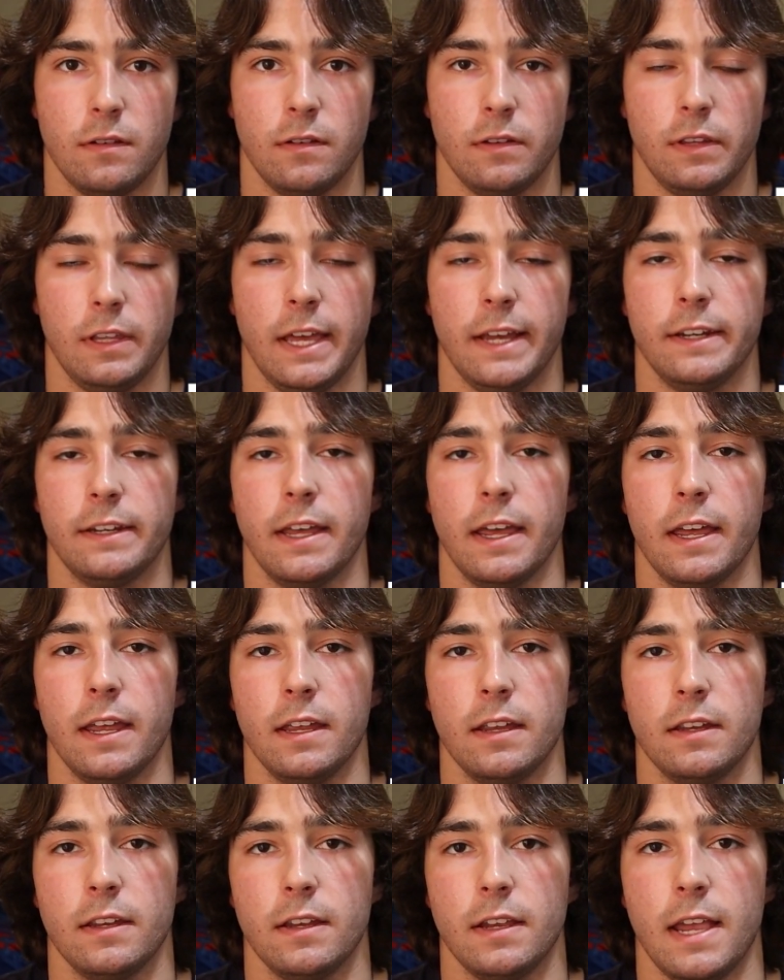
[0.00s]
leg day,
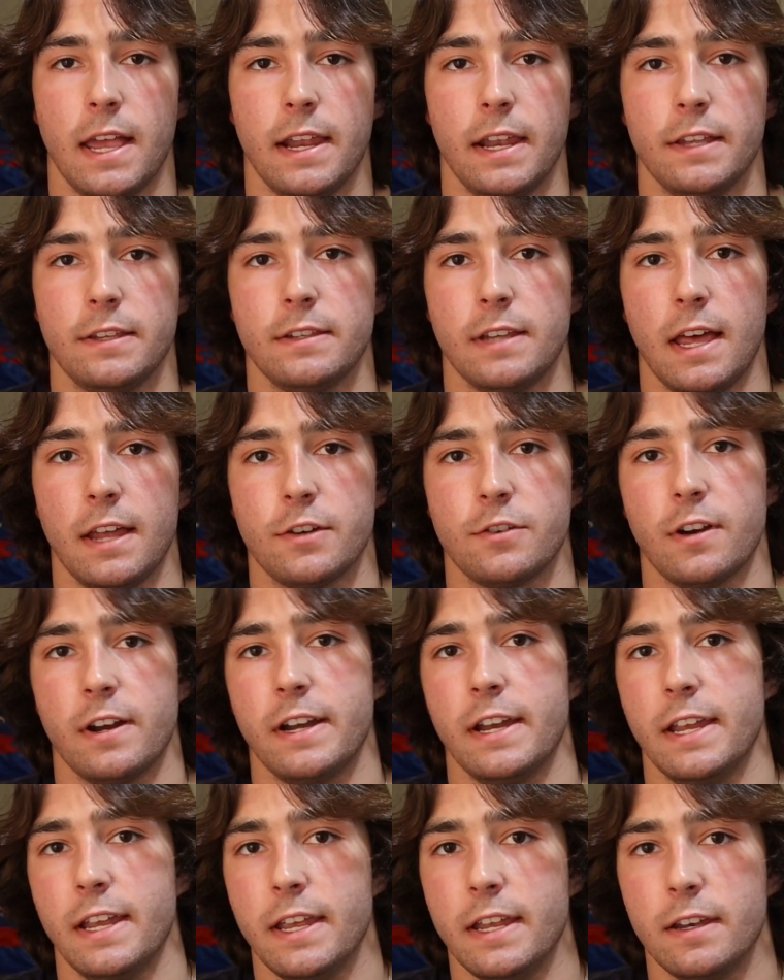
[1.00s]
and it's not trying
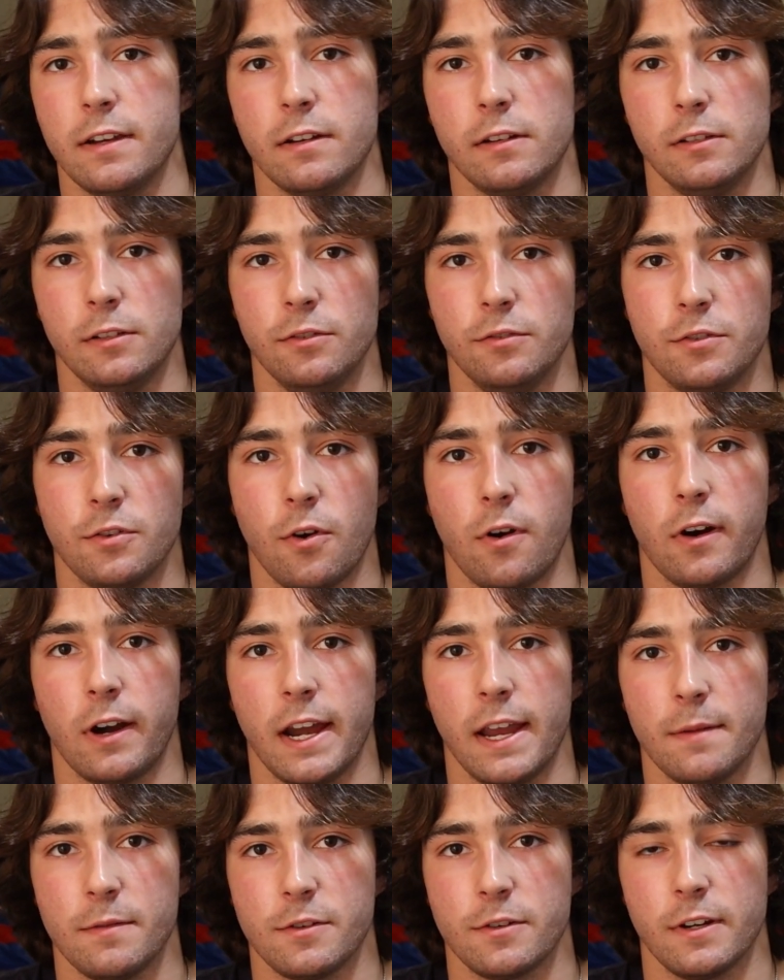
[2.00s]
to hit glutes or
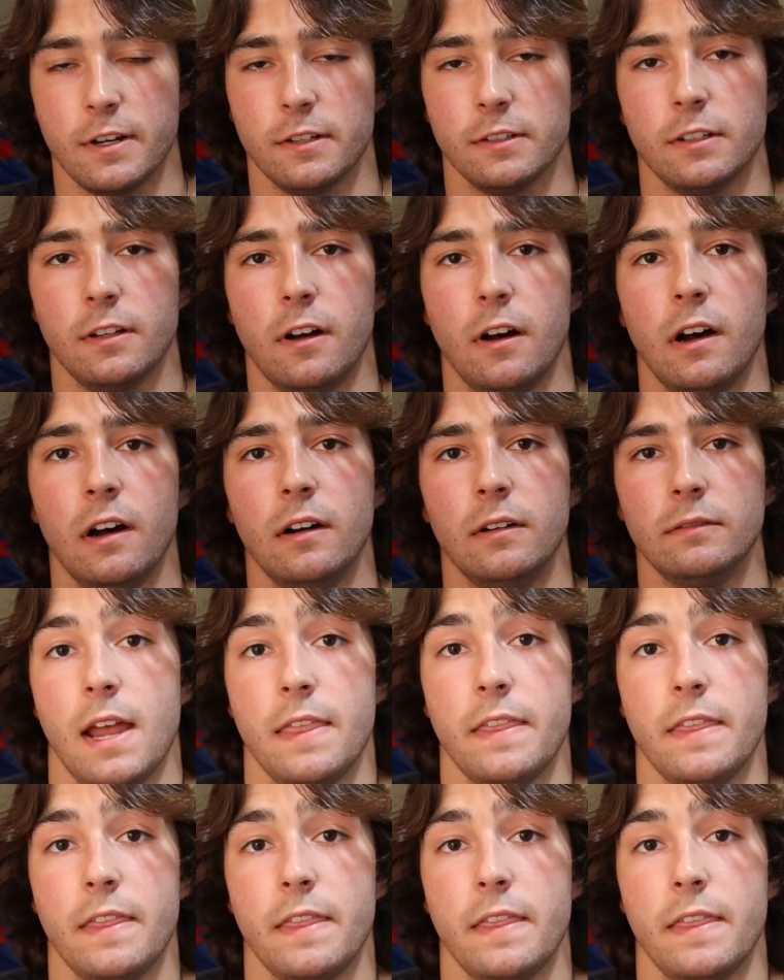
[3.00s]
hamstrings at all.